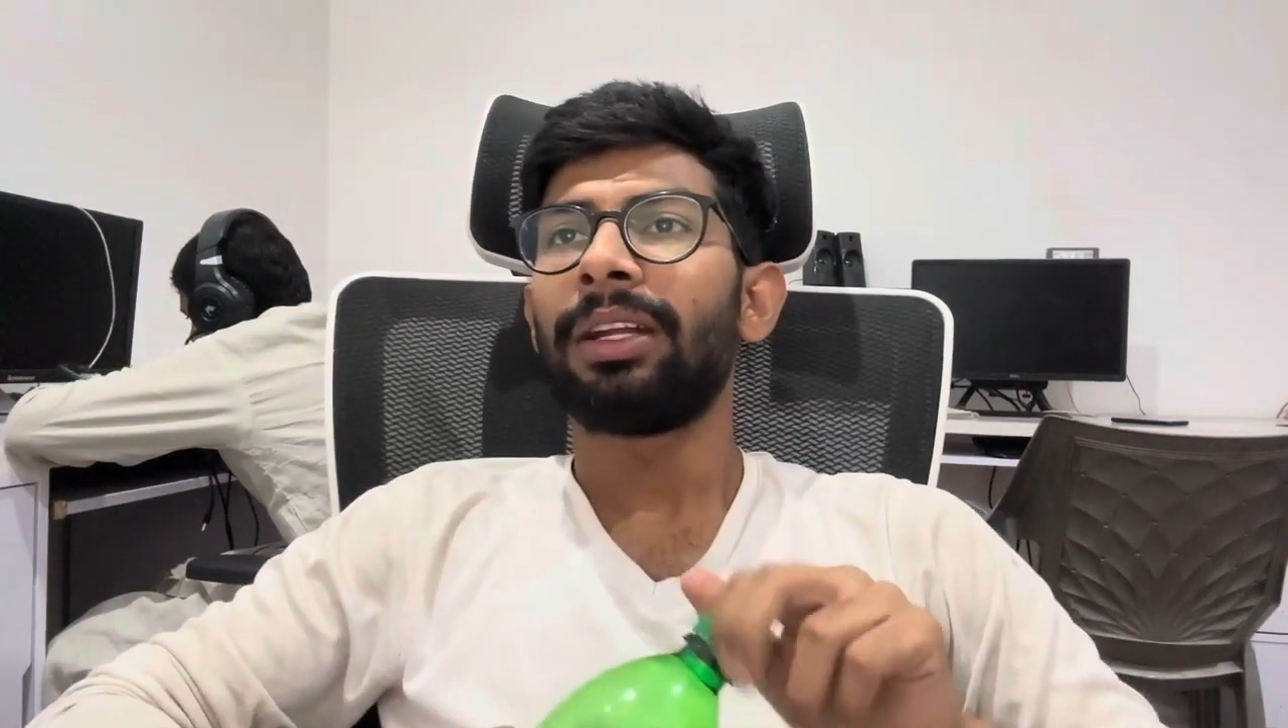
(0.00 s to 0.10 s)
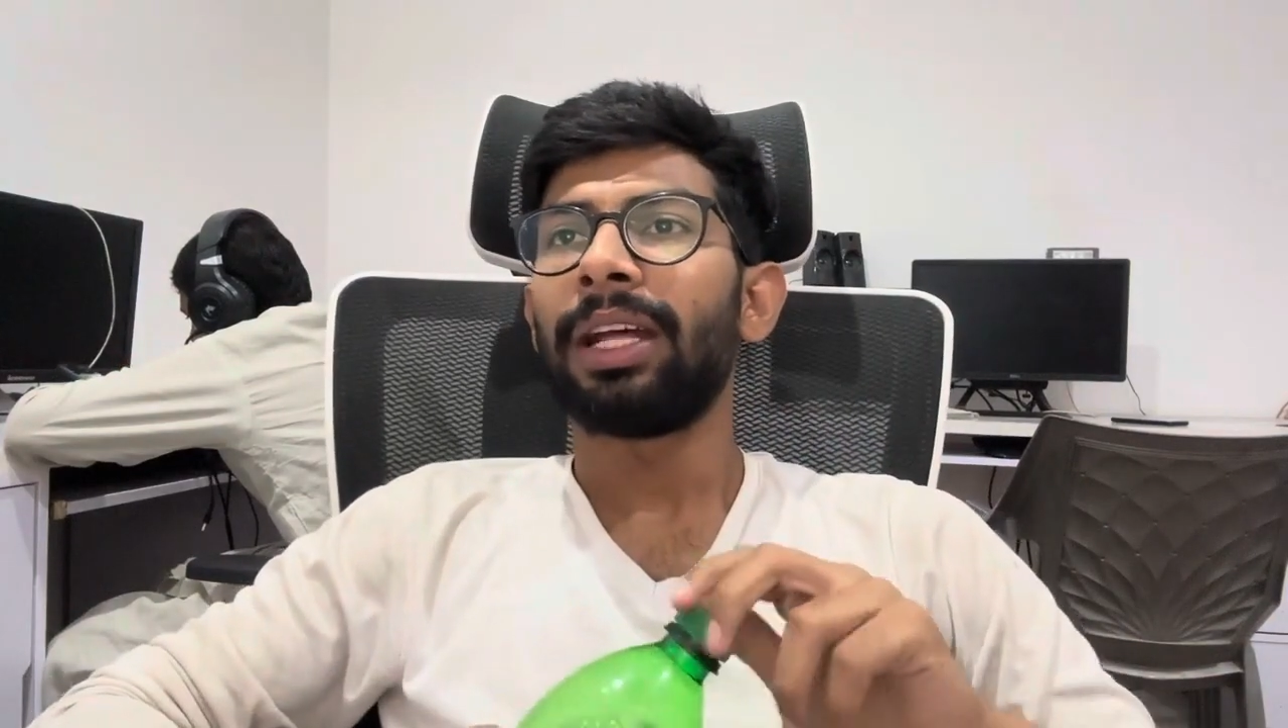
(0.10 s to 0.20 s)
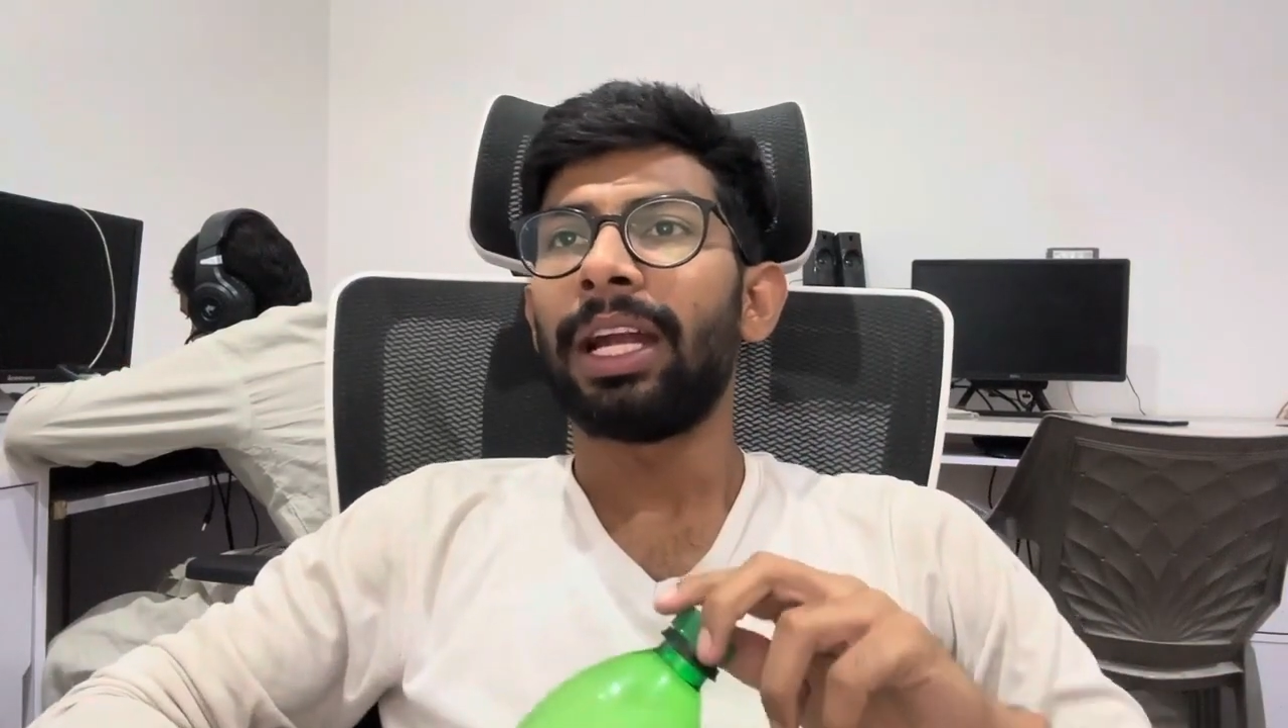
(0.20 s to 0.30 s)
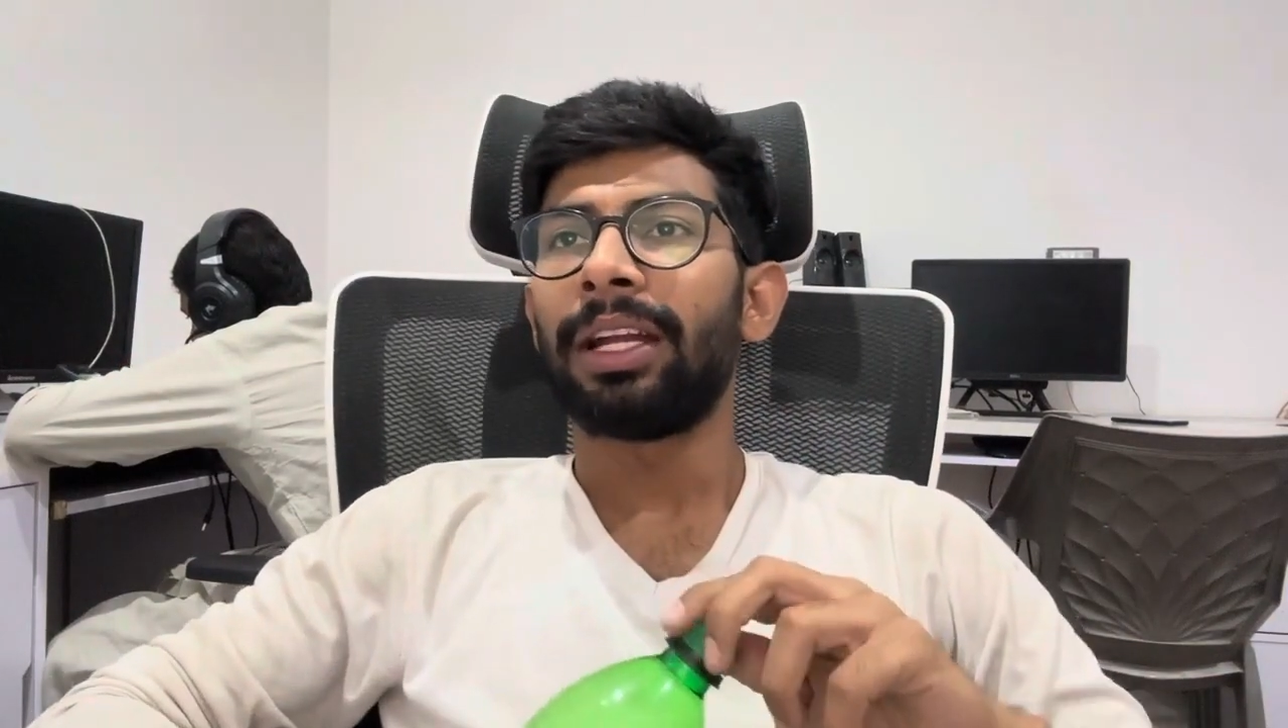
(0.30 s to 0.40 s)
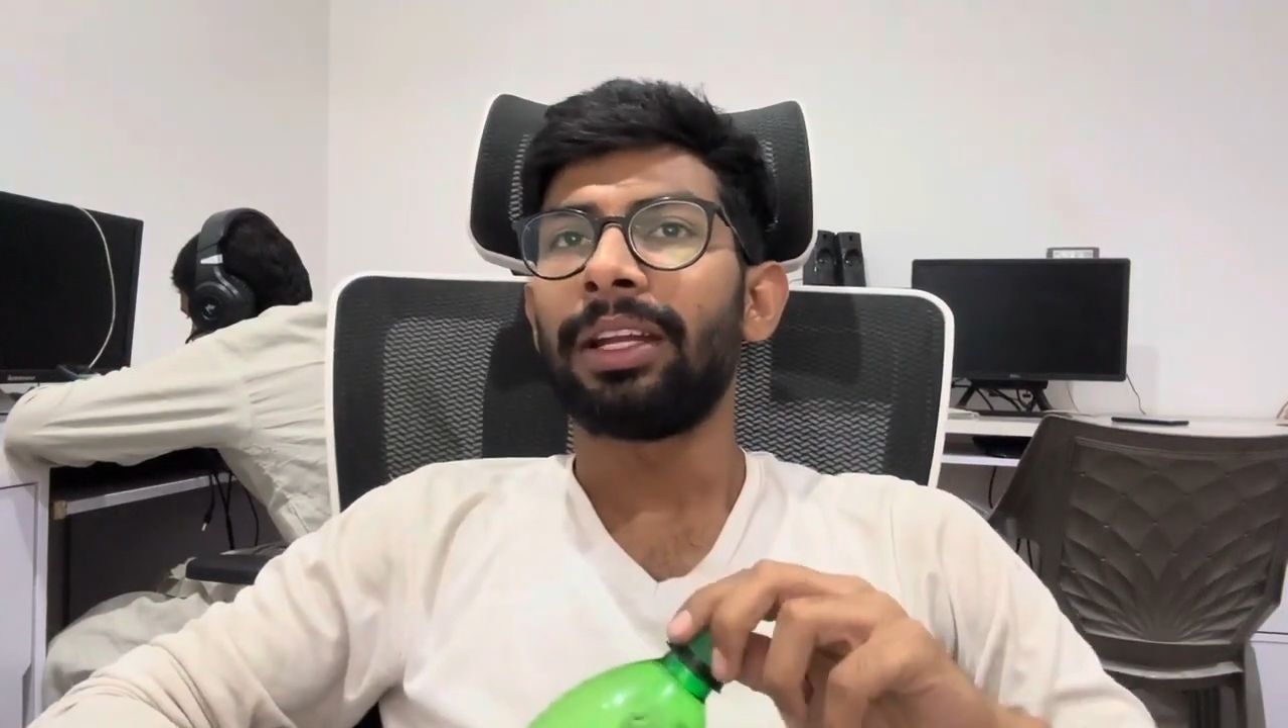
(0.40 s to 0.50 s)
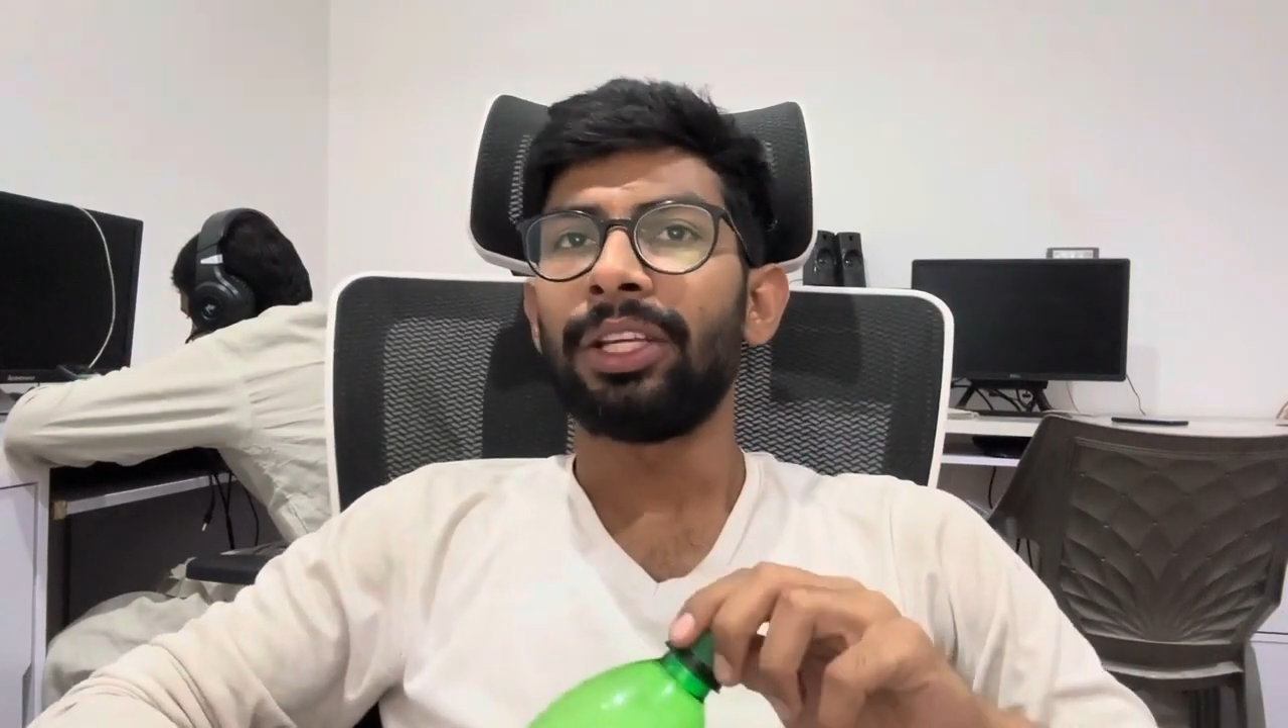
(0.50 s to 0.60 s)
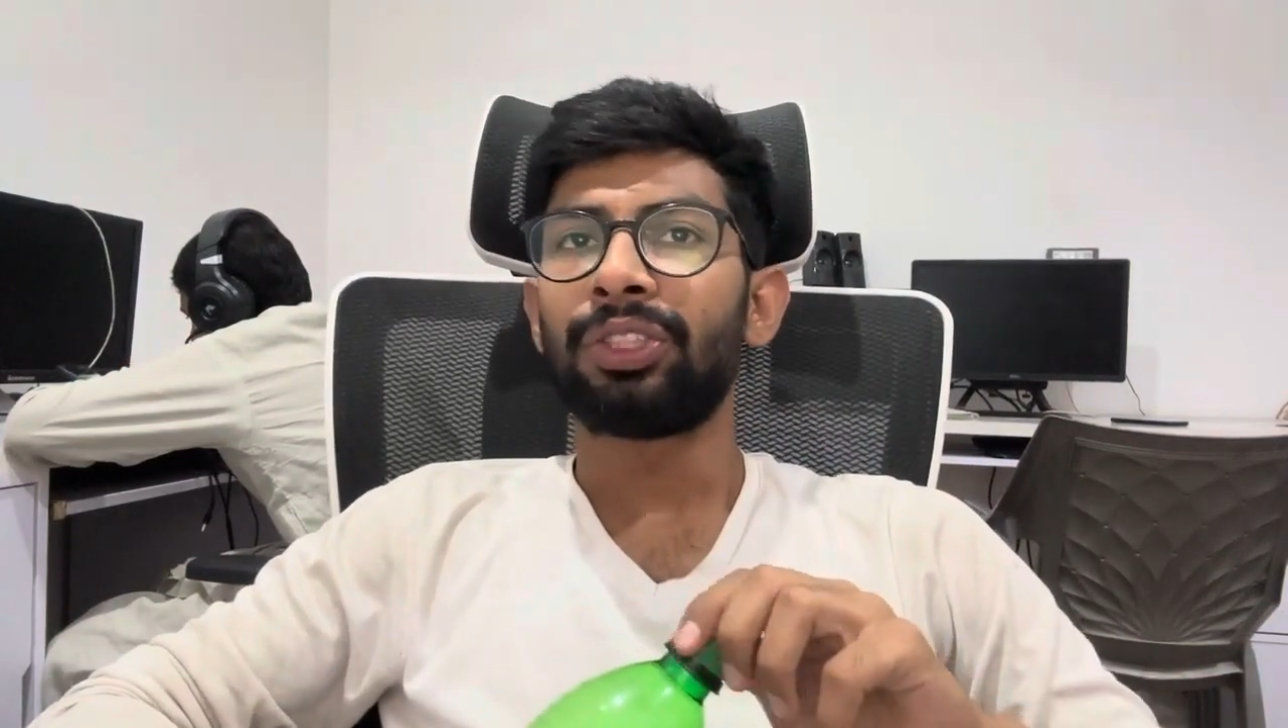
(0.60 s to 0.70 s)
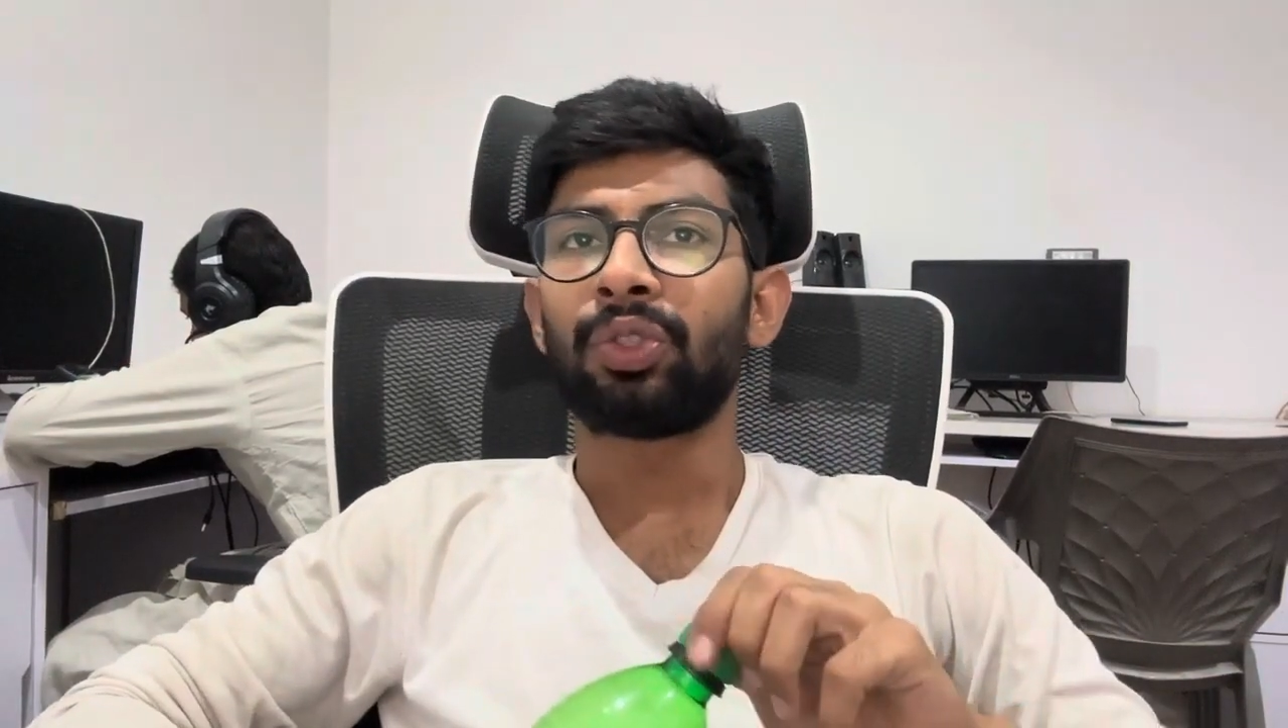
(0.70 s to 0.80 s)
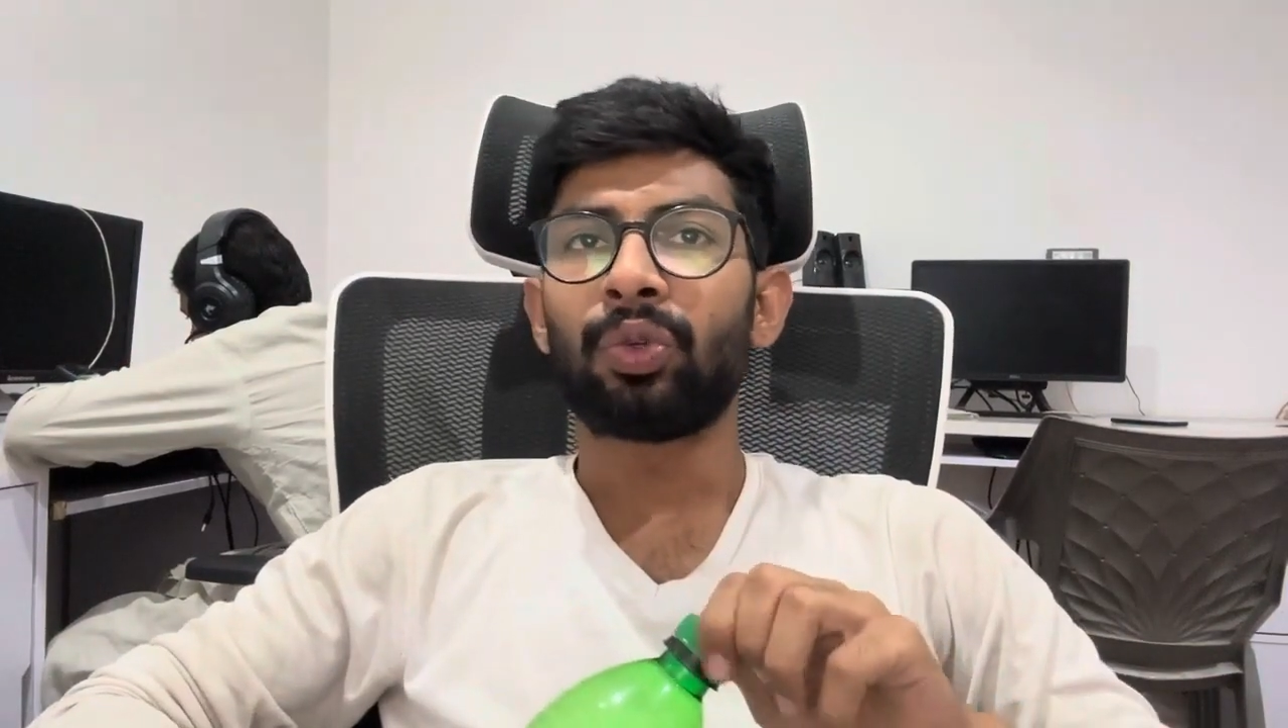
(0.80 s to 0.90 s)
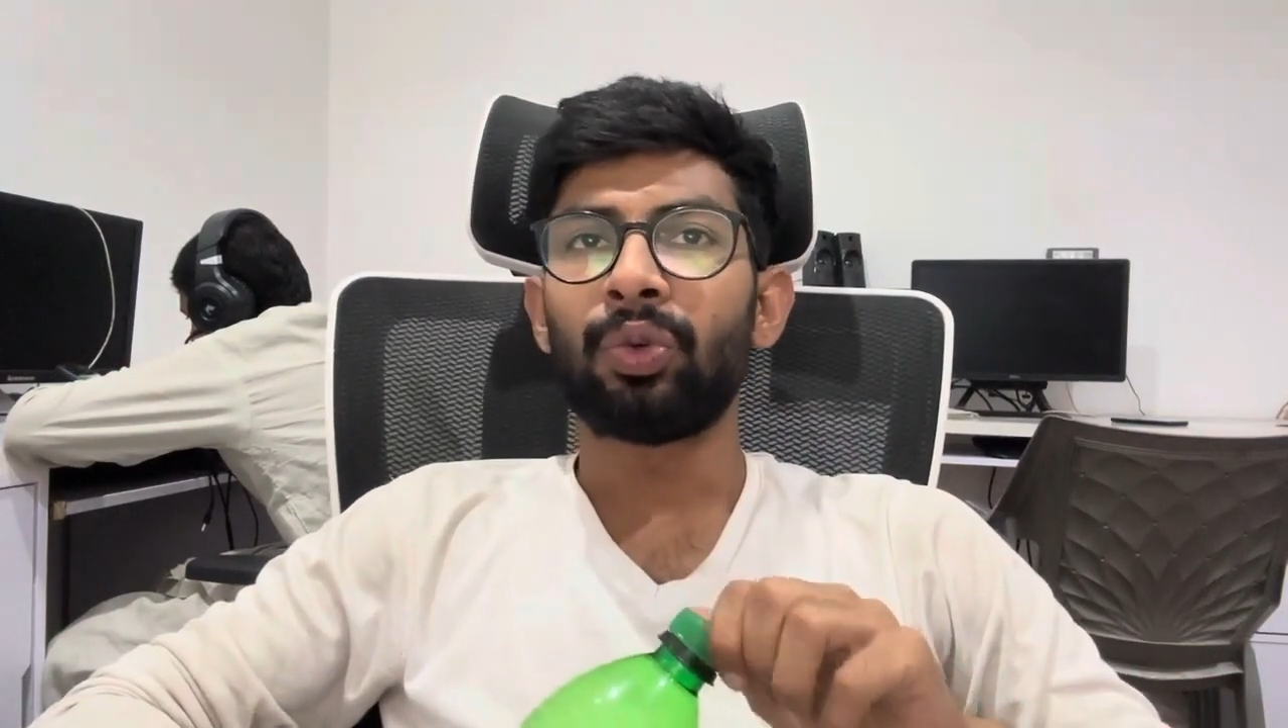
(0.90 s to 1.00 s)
at least